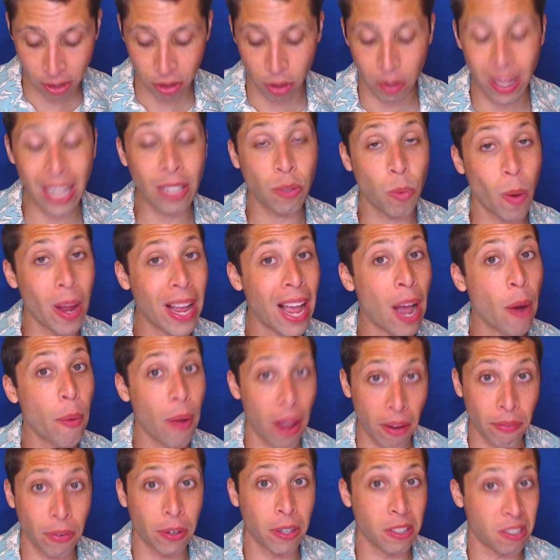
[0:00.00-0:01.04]
So that's why
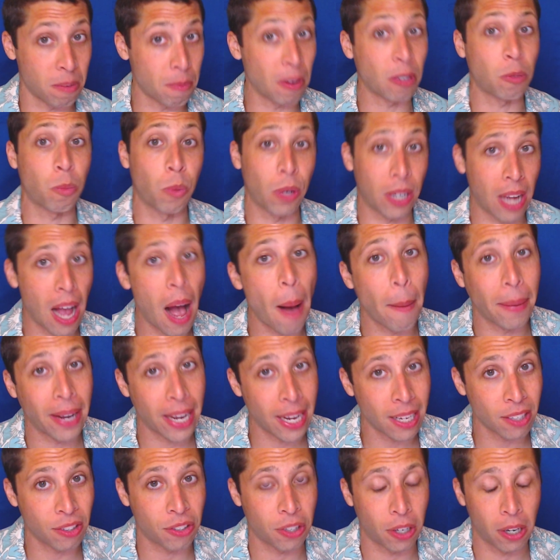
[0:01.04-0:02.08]
however is a much more common
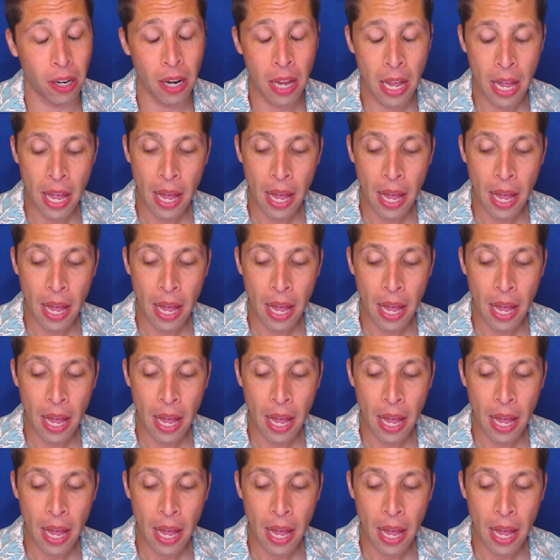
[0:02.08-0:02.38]
answer.